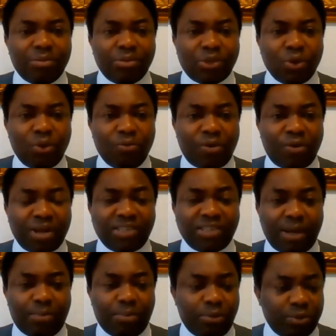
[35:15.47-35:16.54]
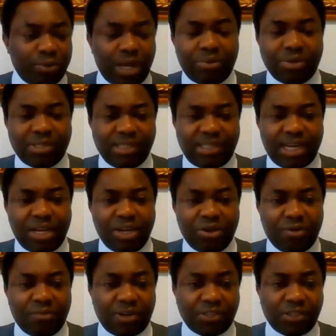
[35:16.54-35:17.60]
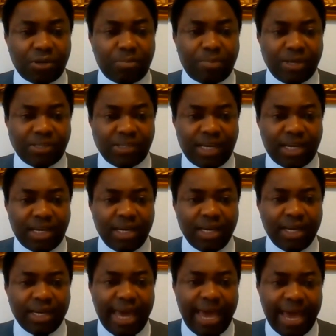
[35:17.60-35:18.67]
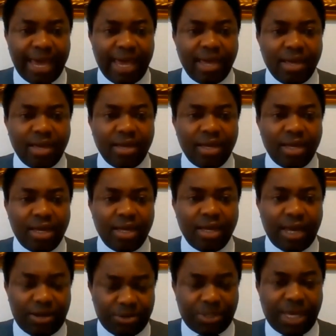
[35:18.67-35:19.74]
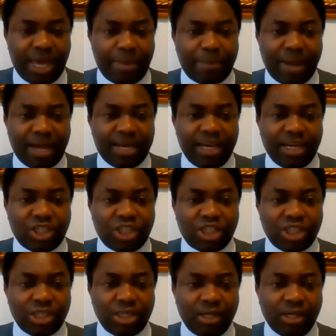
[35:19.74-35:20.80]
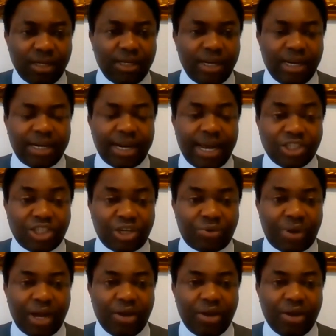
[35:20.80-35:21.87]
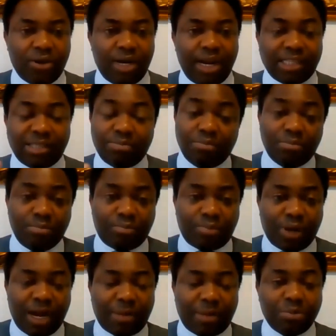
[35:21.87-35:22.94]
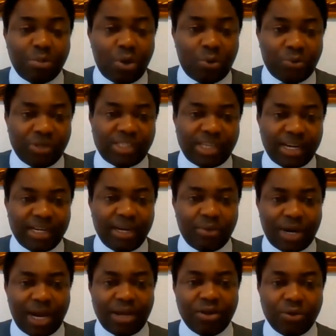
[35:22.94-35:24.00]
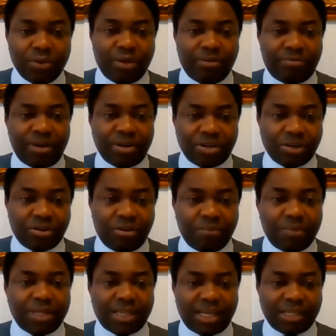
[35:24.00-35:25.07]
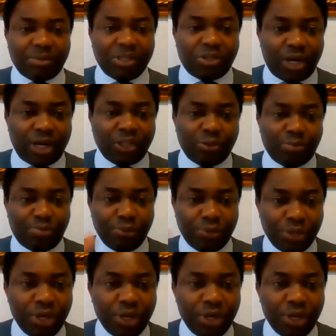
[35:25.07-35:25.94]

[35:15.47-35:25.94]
So for example, there isn't any universal basic care, healthcare package in Nigeria, unless perhaps more recently, when I know the federal government has been trying to put